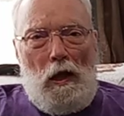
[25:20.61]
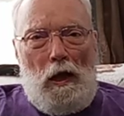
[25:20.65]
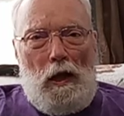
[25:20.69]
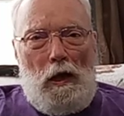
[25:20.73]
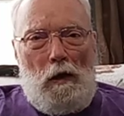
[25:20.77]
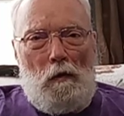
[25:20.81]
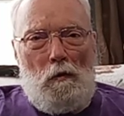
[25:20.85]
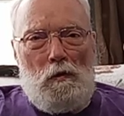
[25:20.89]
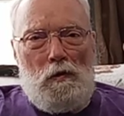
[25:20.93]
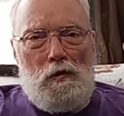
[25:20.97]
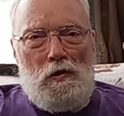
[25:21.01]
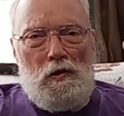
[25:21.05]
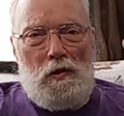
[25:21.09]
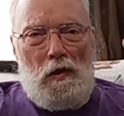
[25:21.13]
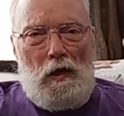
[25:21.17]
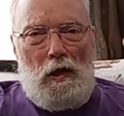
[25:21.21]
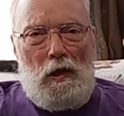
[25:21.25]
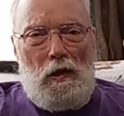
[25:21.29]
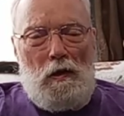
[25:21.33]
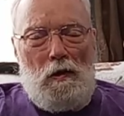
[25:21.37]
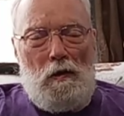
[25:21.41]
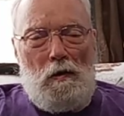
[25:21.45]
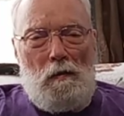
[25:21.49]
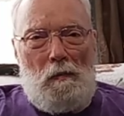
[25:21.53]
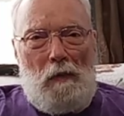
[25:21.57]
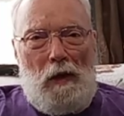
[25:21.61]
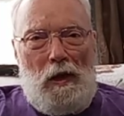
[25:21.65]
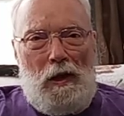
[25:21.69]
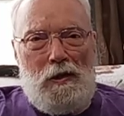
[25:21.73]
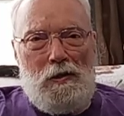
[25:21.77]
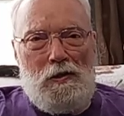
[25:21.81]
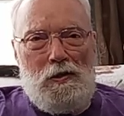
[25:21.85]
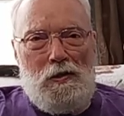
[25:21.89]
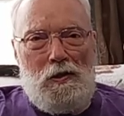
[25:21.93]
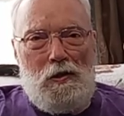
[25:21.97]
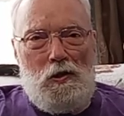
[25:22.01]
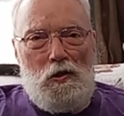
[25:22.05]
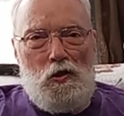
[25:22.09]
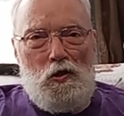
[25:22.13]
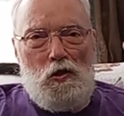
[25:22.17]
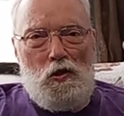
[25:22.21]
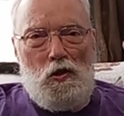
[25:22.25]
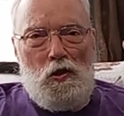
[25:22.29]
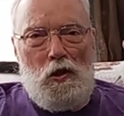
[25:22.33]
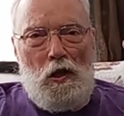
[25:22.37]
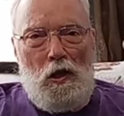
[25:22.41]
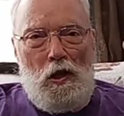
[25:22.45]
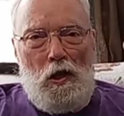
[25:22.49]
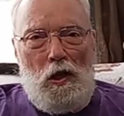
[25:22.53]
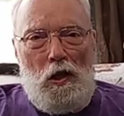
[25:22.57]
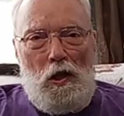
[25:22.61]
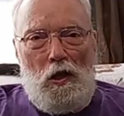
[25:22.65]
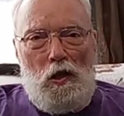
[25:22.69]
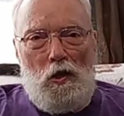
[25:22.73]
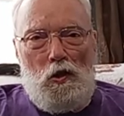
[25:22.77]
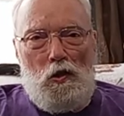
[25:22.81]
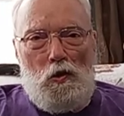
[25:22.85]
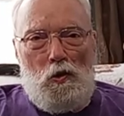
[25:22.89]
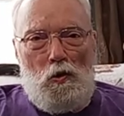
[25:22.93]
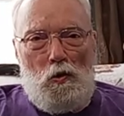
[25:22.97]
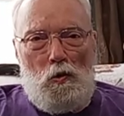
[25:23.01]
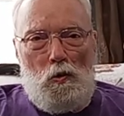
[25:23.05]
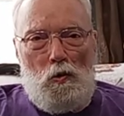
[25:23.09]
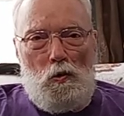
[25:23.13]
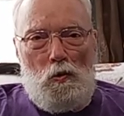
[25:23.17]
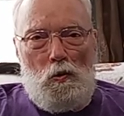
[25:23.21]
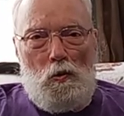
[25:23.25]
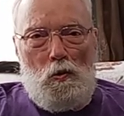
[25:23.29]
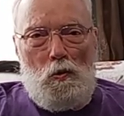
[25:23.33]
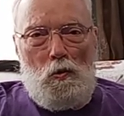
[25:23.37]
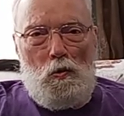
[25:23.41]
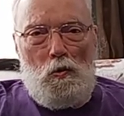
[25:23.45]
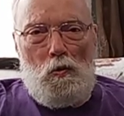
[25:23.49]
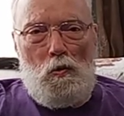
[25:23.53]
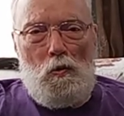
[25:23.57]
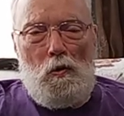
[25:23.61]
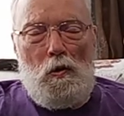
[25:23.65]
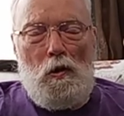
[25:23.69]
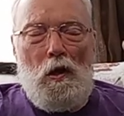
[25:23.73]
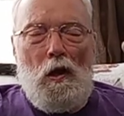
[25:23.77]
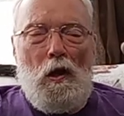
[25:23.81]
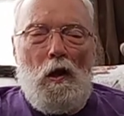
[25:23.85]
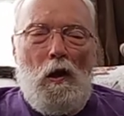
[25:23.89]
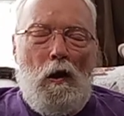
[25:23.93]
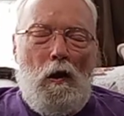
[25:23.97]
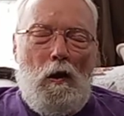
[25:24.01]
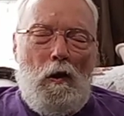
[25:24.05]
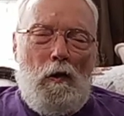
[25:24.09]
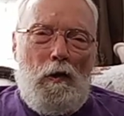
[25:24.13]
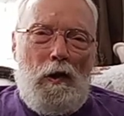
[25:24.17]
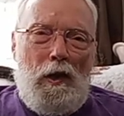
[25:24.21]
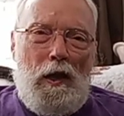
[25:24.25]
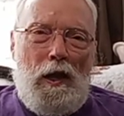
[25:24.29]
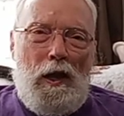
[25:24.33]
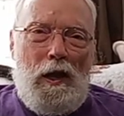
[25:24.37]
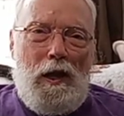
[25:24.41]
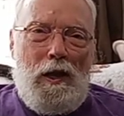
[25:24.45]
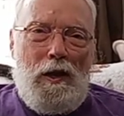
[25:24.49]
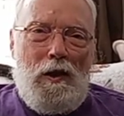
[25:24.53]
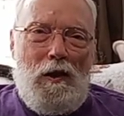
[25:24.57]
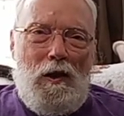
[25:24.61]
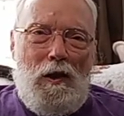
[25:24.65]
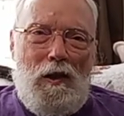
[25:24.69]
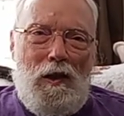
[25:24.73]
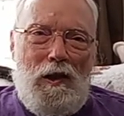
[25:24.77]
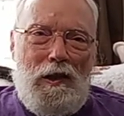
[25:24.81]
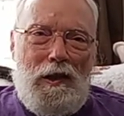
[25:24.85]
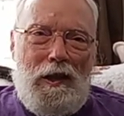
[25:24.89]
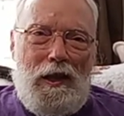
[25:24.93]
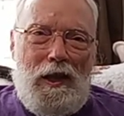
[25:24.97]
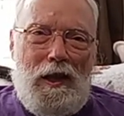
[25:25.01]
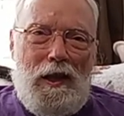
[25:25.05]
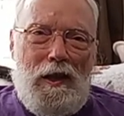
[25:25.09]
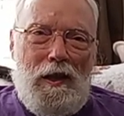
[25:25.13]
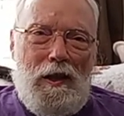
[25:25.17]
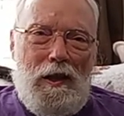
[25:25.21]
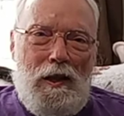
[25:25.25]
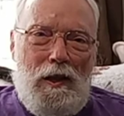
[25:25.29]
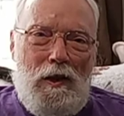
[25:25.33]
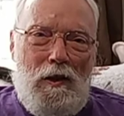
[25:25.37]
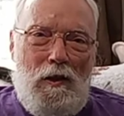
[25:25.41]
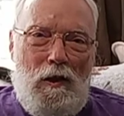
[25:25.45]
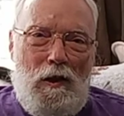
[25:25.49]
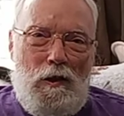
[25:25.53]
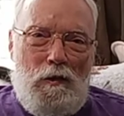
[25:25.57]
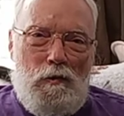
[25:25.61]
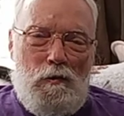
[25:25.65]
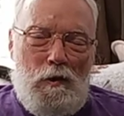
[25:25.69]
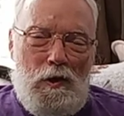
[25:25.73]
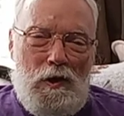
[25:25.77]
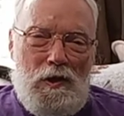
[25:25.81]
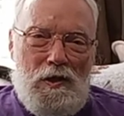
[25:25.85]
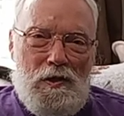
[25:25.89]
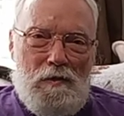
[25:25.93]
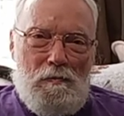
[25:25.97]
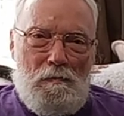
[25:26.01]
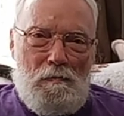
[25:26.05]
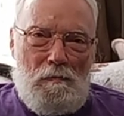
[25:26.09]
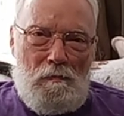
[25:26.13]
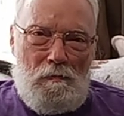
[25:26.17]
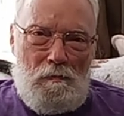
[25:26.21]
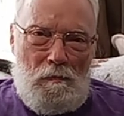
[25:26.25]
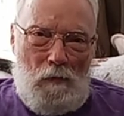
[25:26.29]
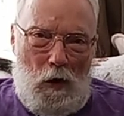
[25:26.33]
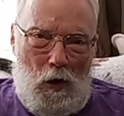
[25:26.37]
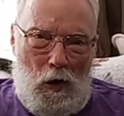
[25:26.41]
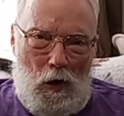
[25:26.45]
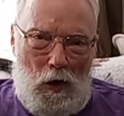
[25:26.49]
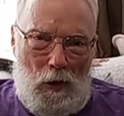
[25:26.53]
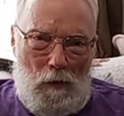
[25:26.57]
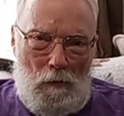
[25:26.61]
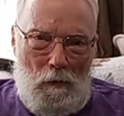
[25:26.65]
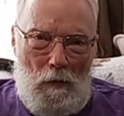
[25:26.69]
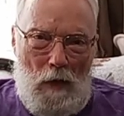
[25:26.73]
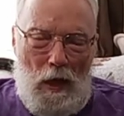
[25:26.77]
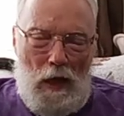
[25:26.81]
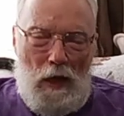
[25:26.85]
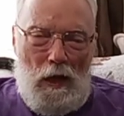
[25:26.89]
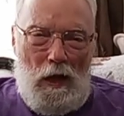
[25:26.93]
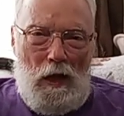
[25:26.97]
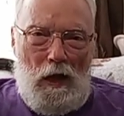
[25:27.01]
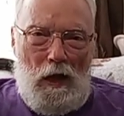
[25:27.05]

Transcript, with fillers: I will send a message to Ariane, Aliana, and Audric's mom.